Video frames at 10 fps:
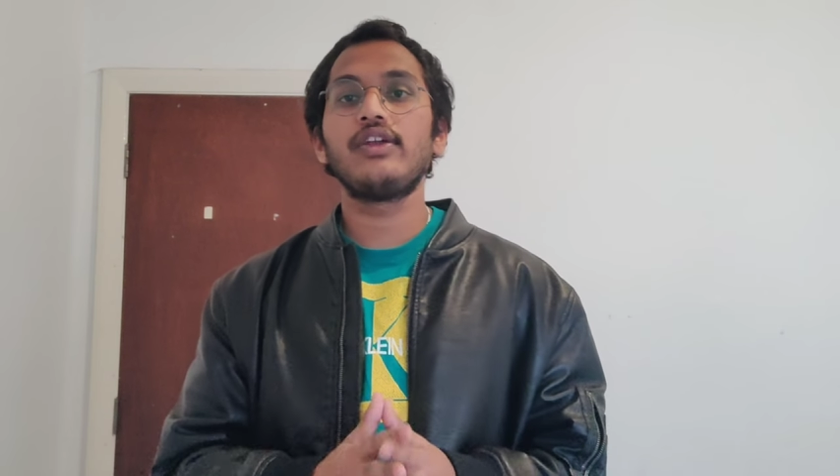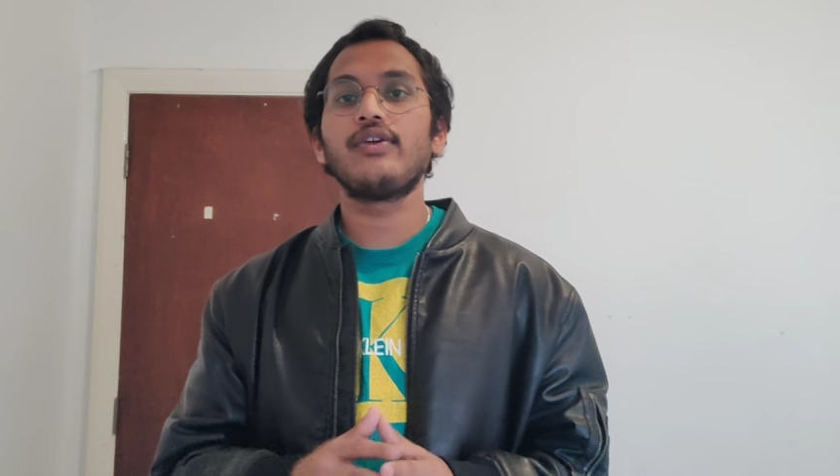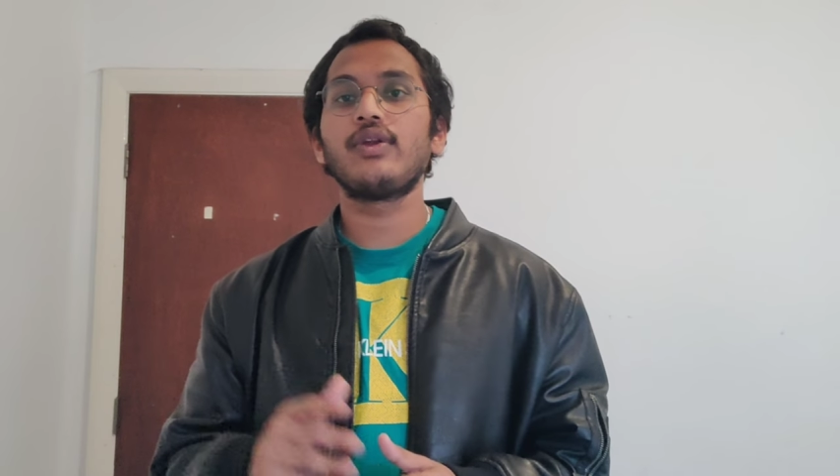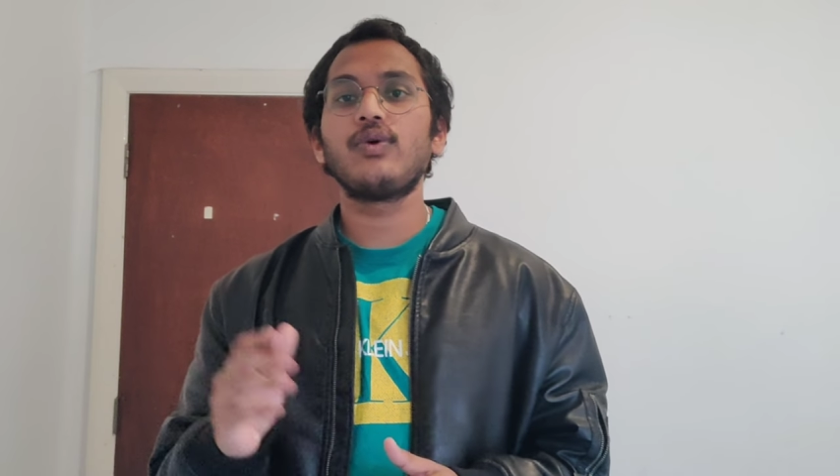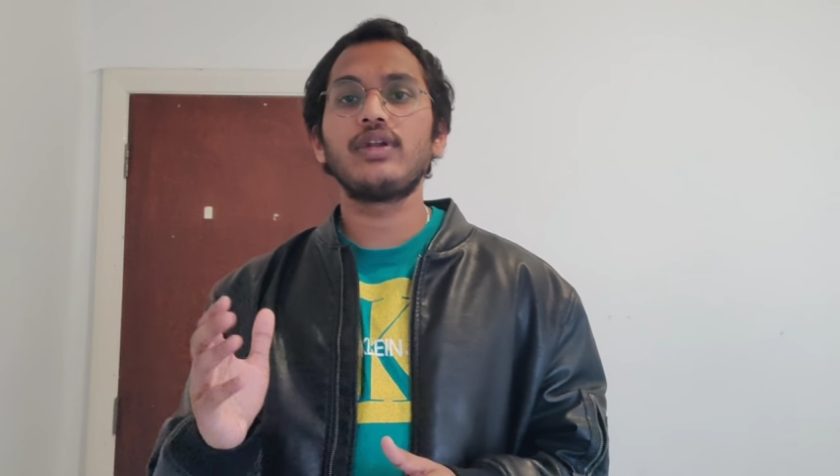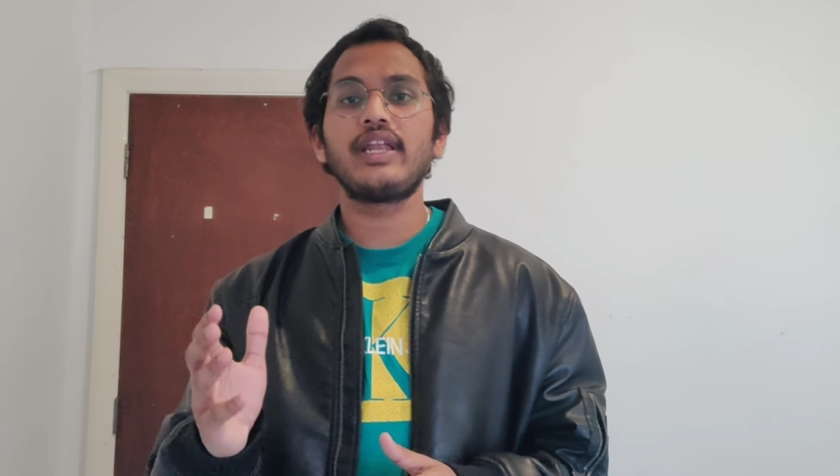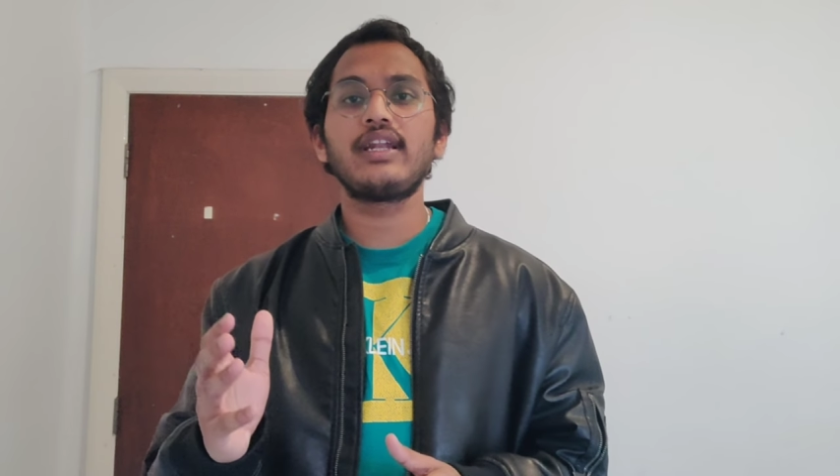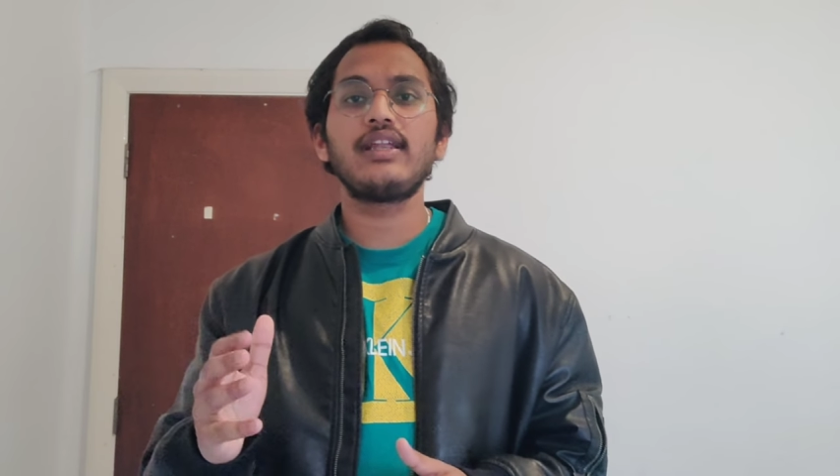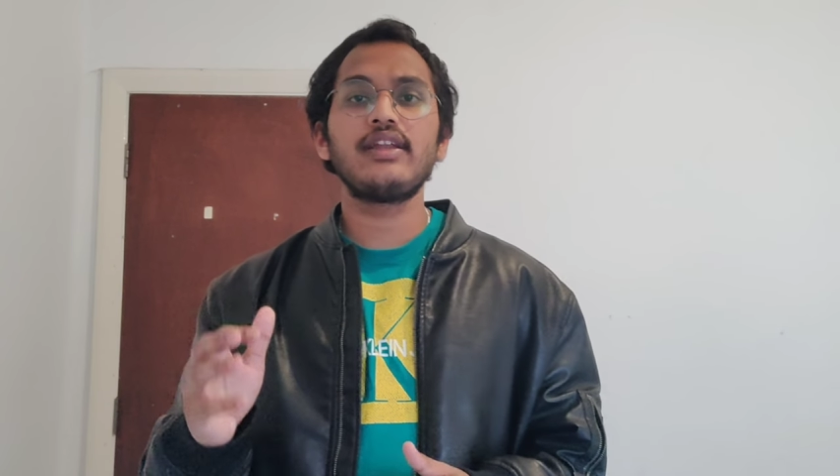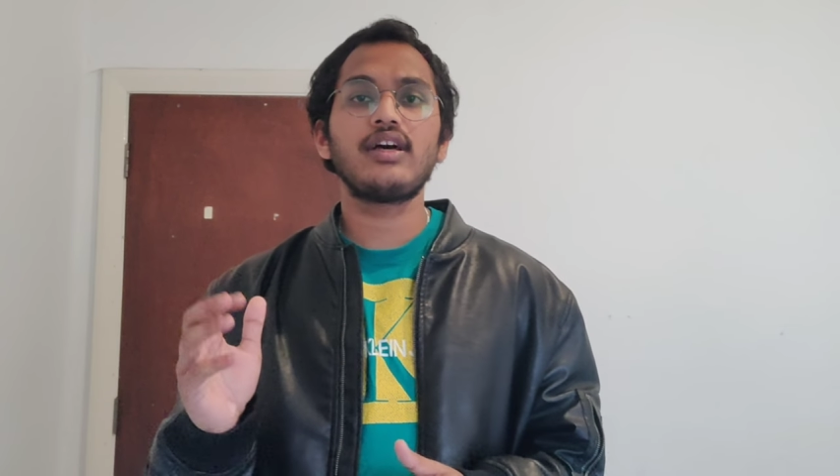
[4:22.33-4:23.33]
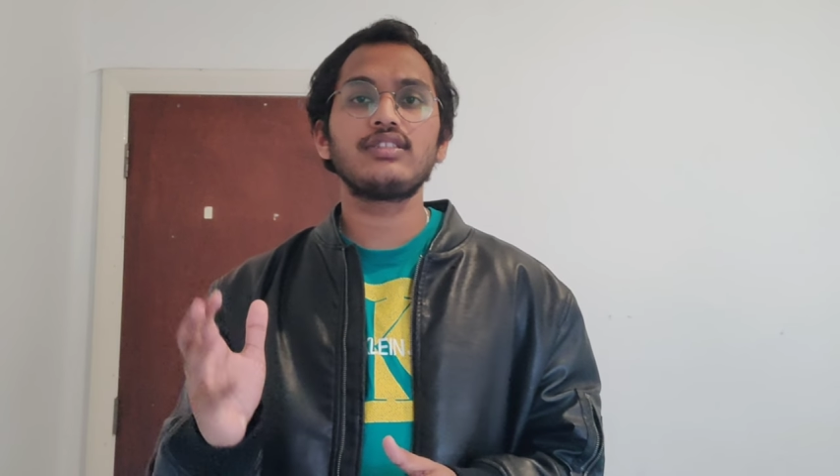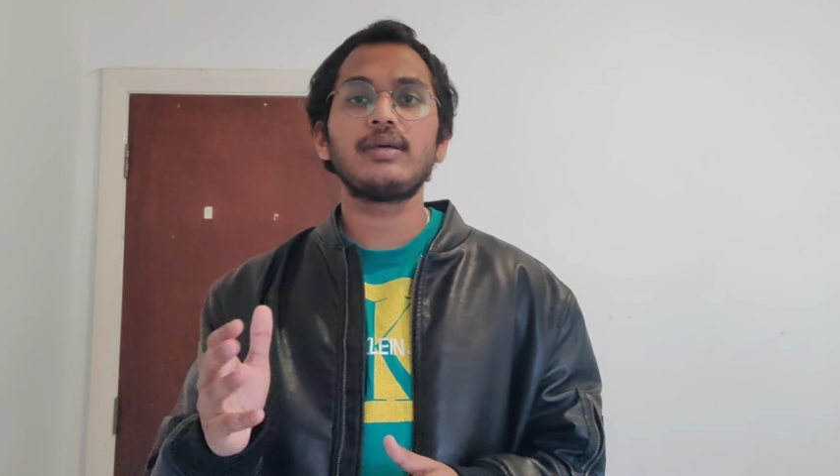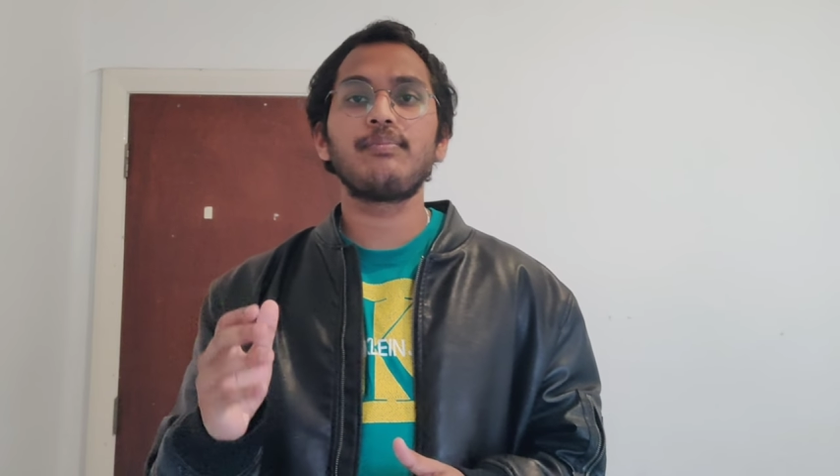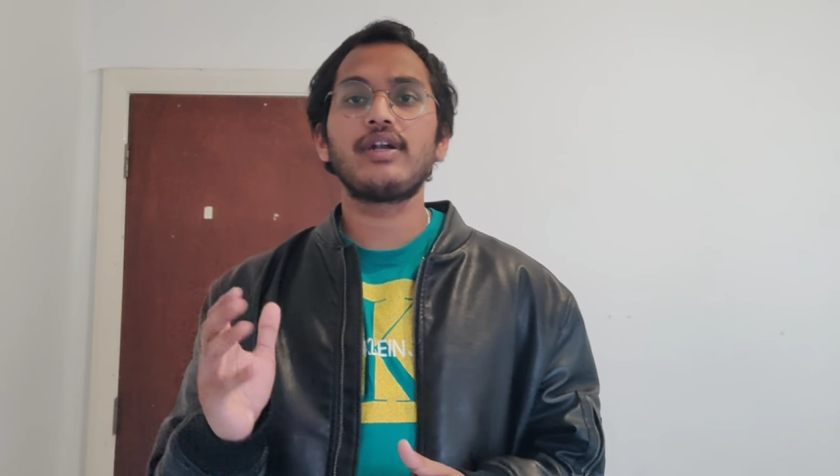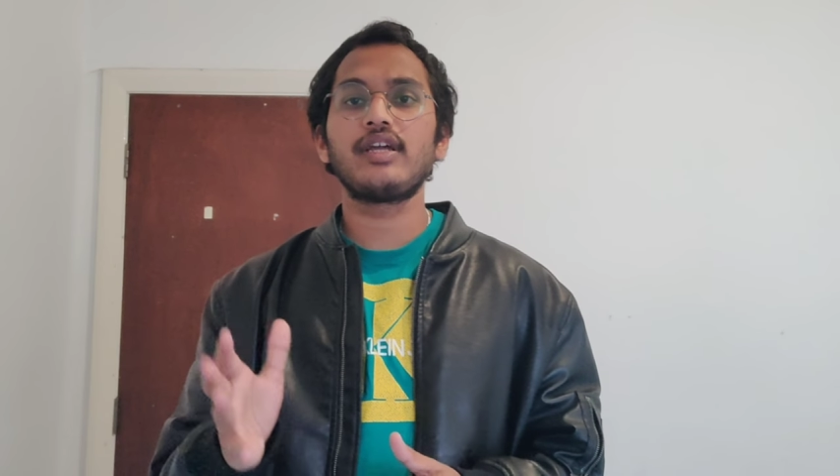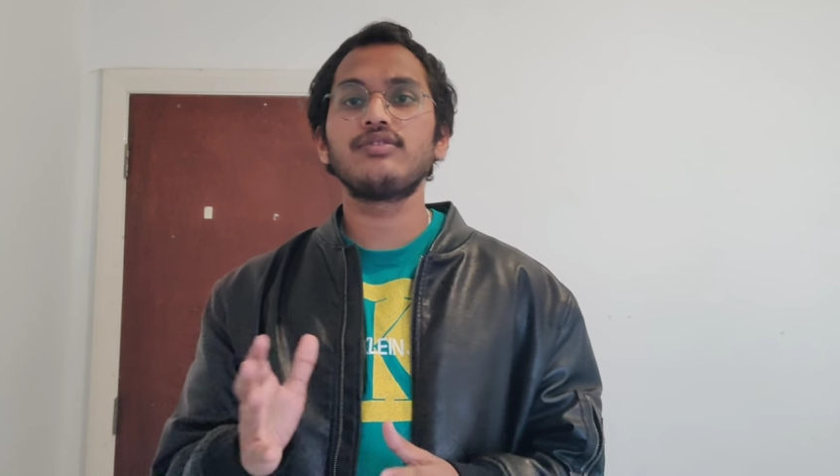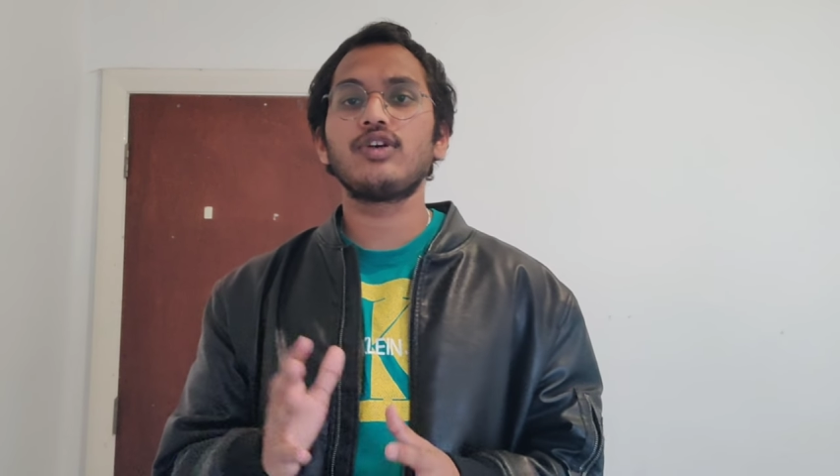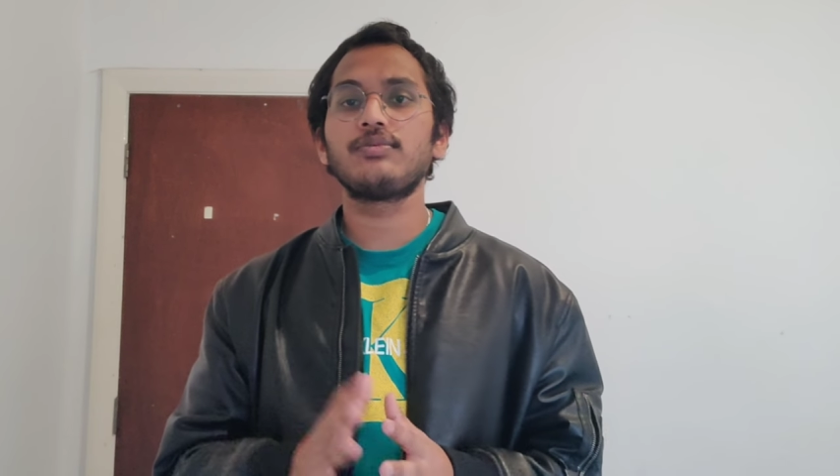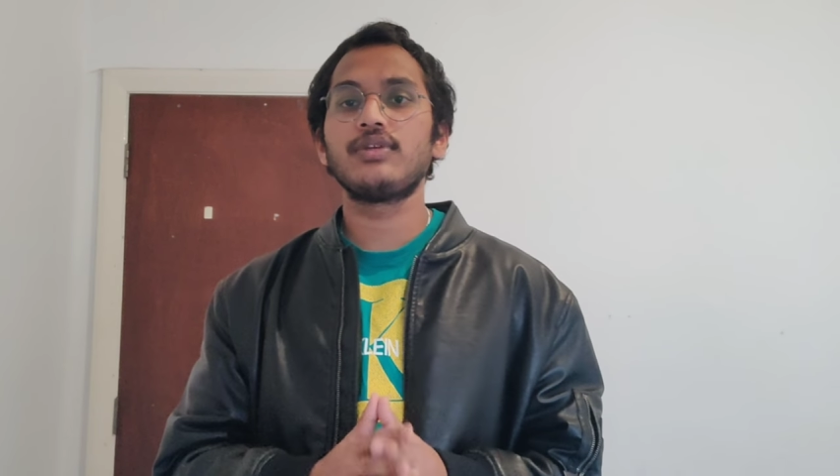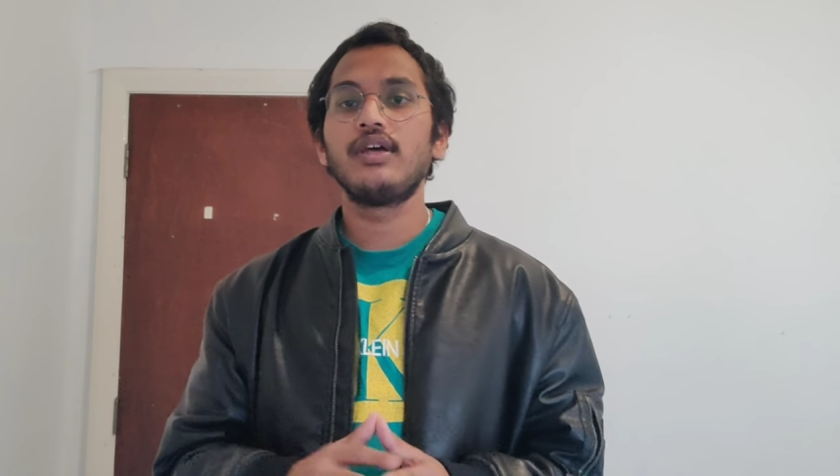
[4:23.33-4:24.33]
You can go directly and ask them part-time
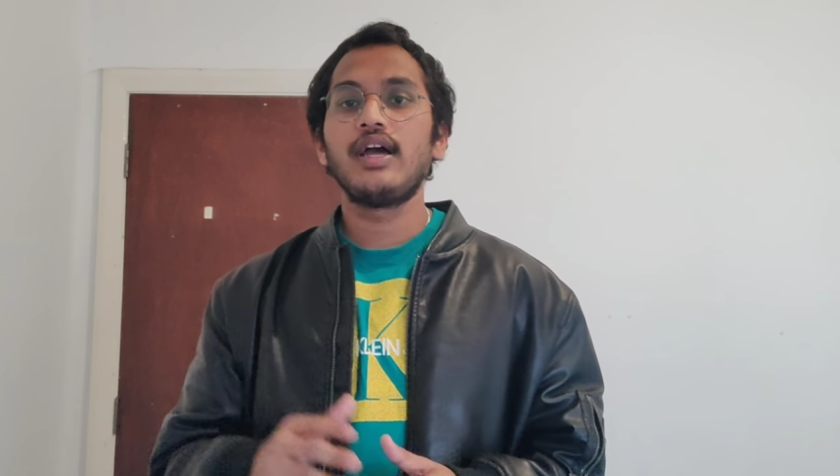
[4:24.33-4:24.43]
jobs.